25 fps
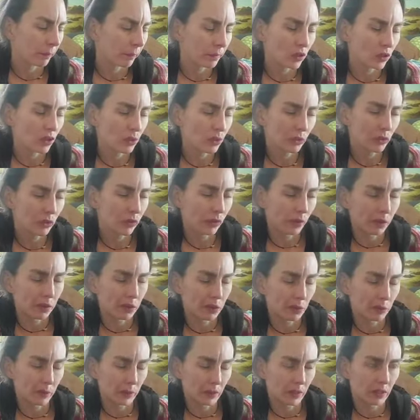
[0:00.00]
Just before
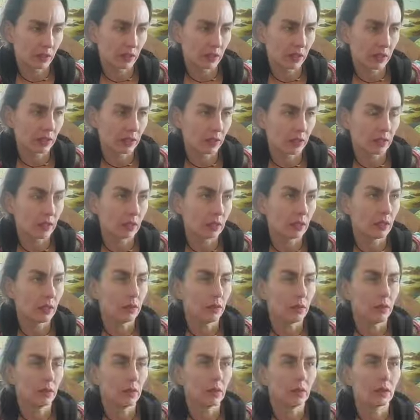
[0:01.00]
jumping on here too,
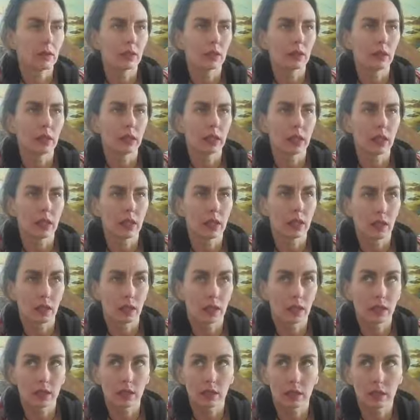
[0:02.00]
I had the
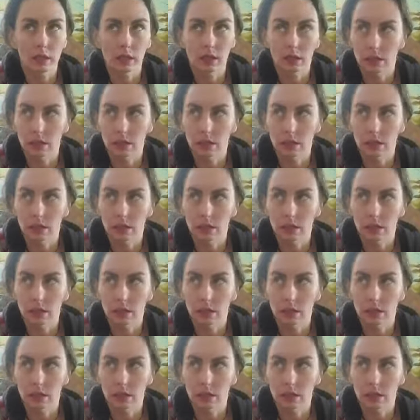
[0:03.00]
thought,